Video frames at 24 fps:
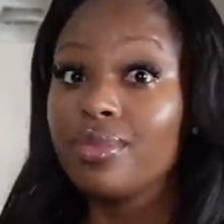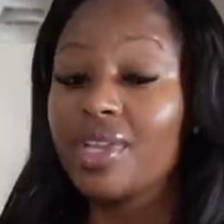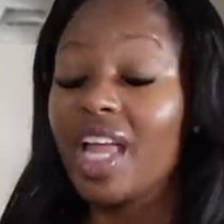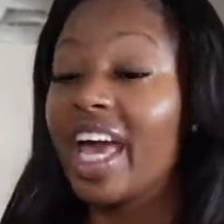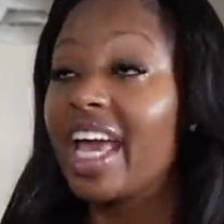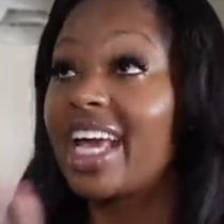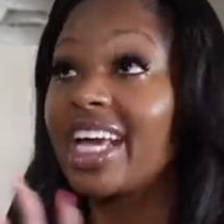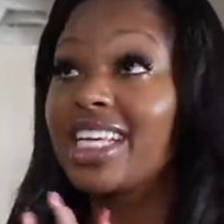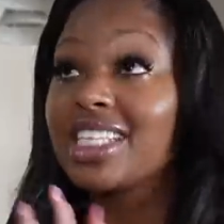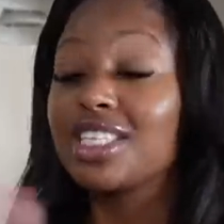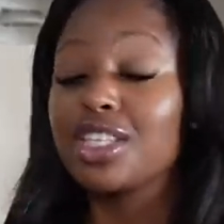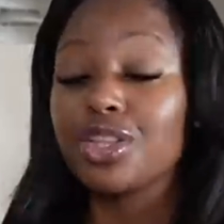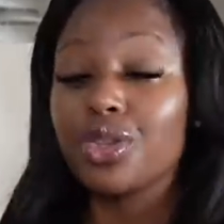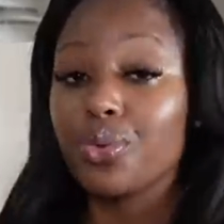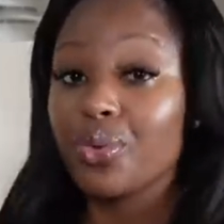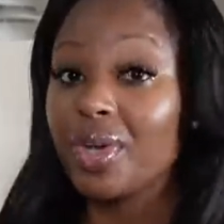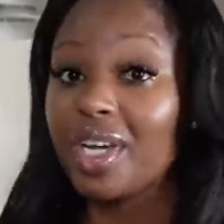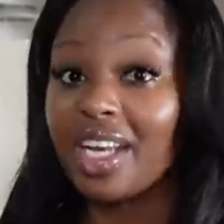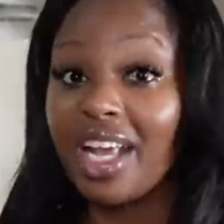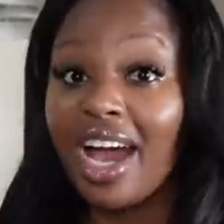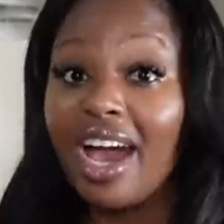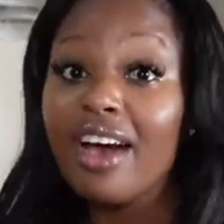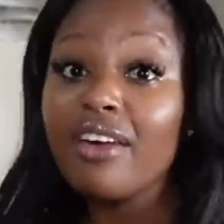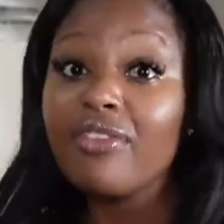Like, it's a
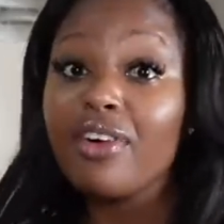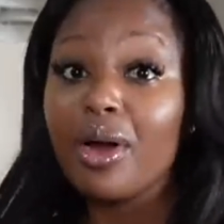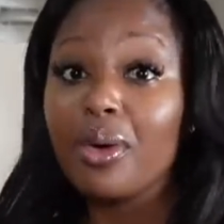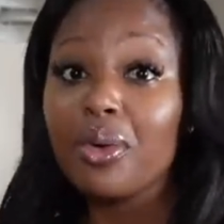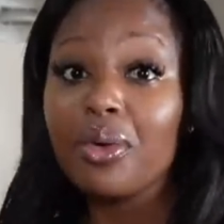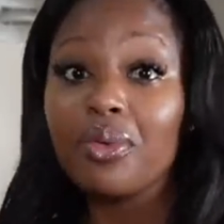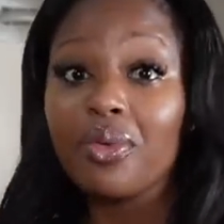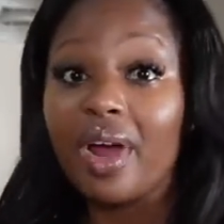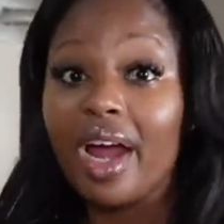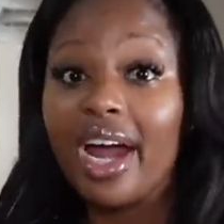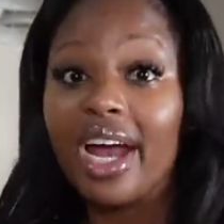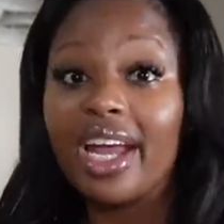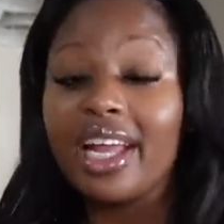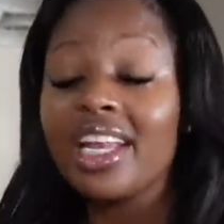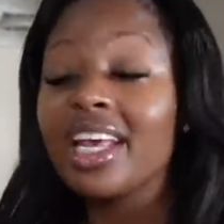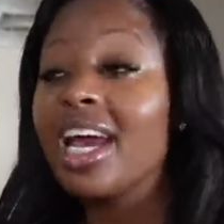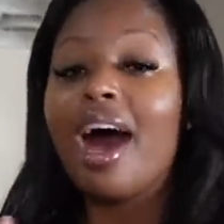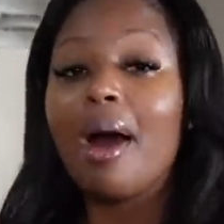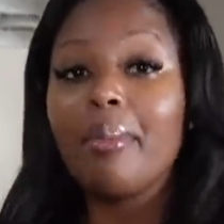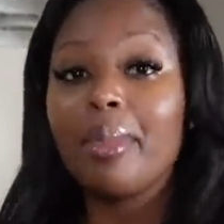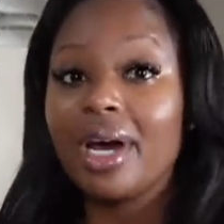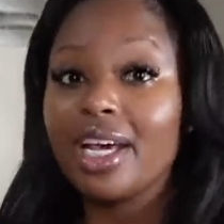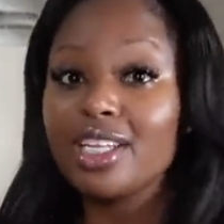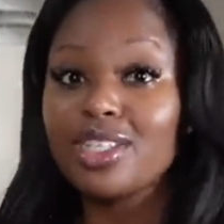3.5 hour ride.
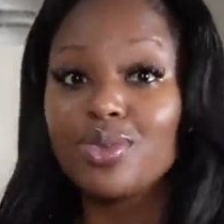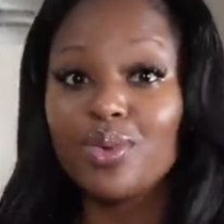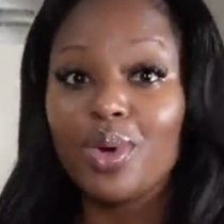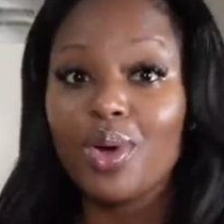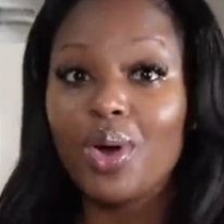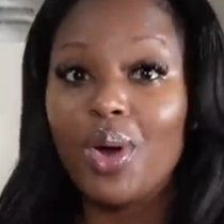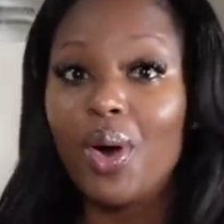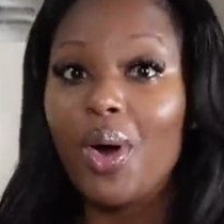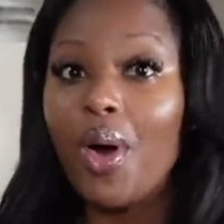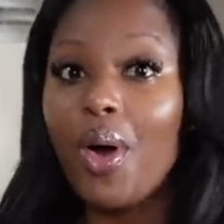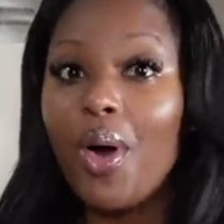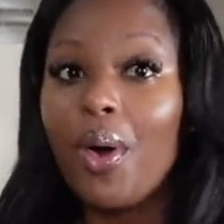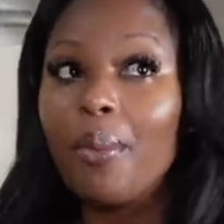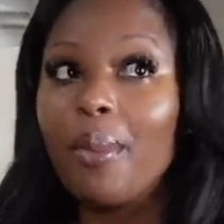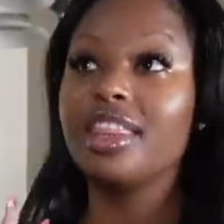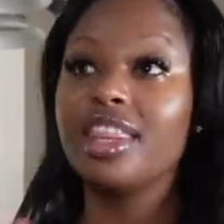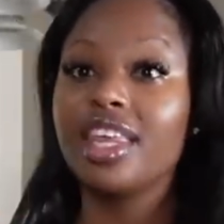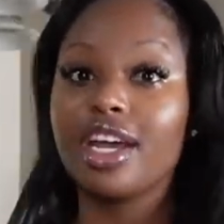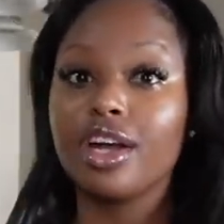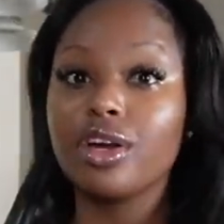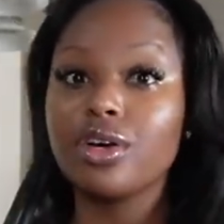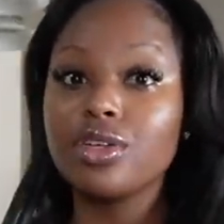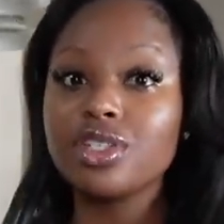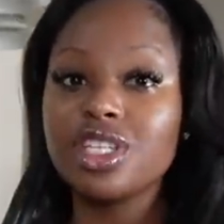I might as well go home.
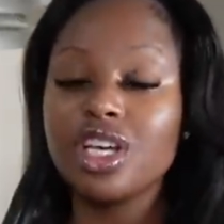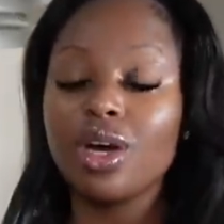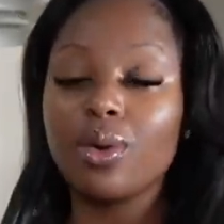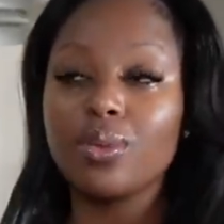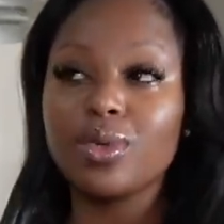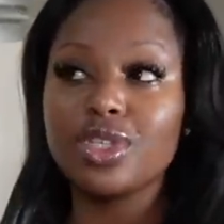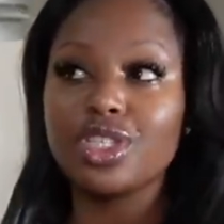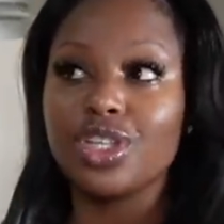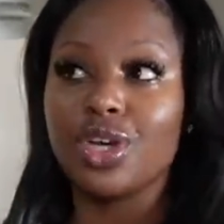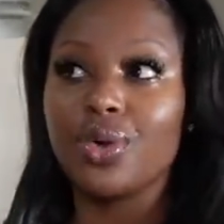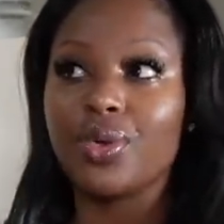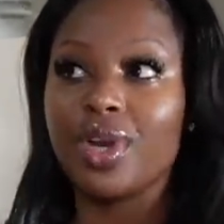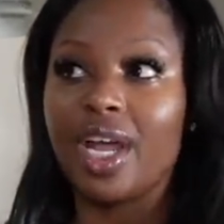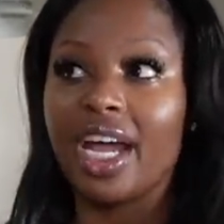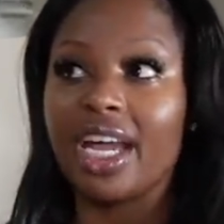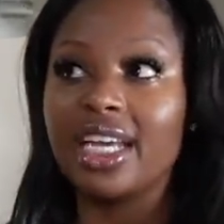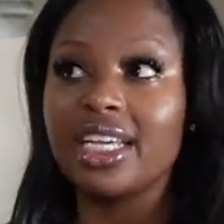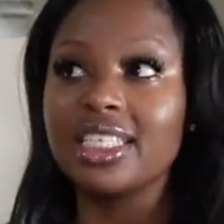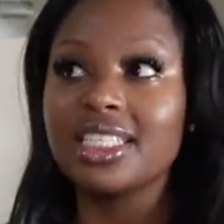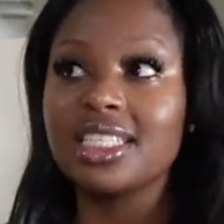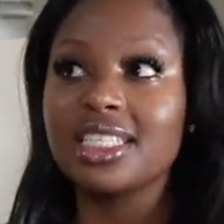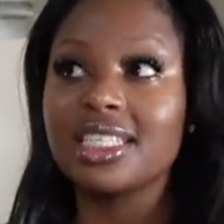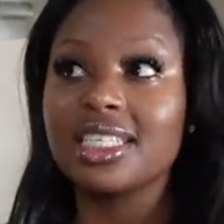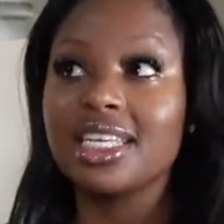Their hotel was so
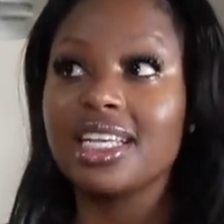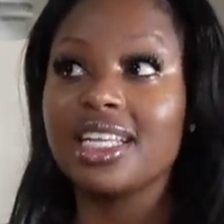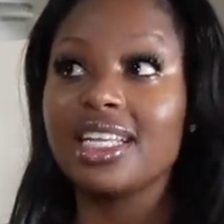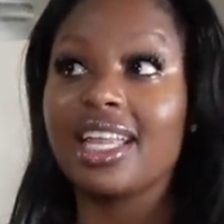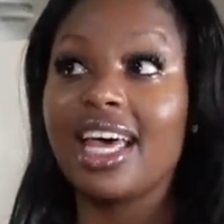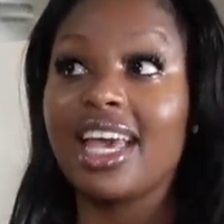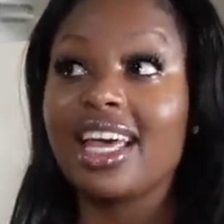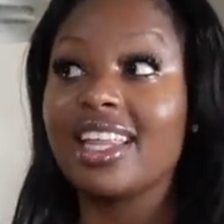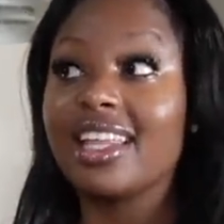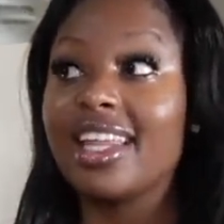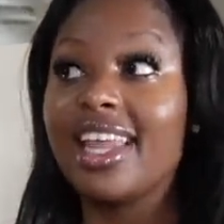nice. Like,